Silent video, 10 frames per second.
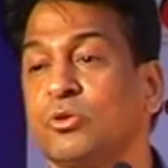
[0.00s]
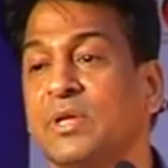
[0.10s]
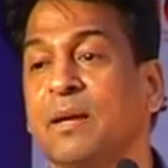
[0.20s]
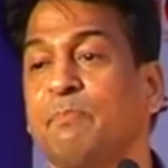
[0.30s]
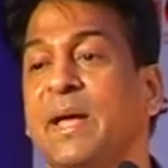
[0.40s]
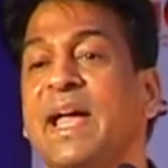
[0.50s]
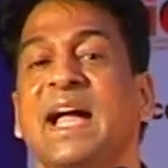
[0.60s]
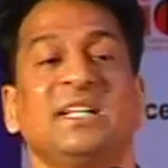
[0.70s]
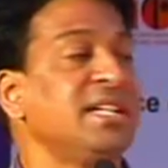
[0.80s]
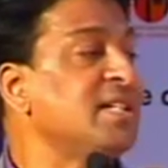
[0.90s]
to then pay
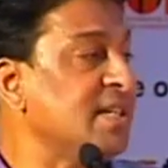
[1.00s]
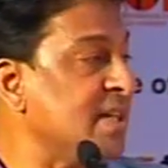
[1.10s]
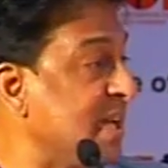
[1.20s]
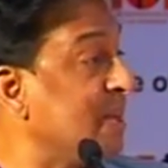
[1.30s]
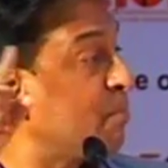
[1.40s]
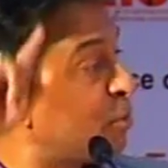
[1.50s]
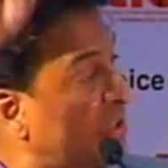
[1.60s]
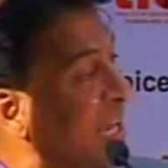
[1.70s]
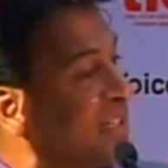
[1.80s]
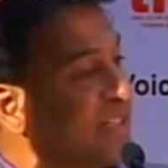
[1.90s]
ITC,
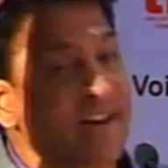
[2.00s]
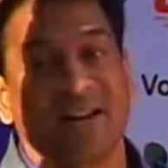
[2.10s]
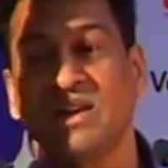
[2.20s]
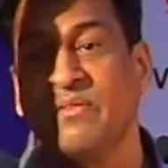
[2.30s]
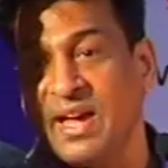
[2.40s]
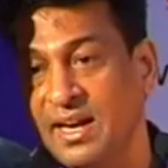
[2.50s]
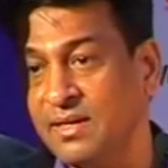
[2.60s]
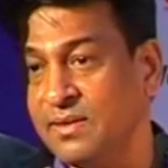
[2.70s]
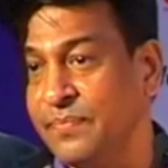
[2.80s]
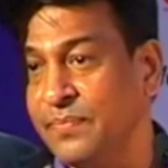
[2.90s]
input tax credit avail.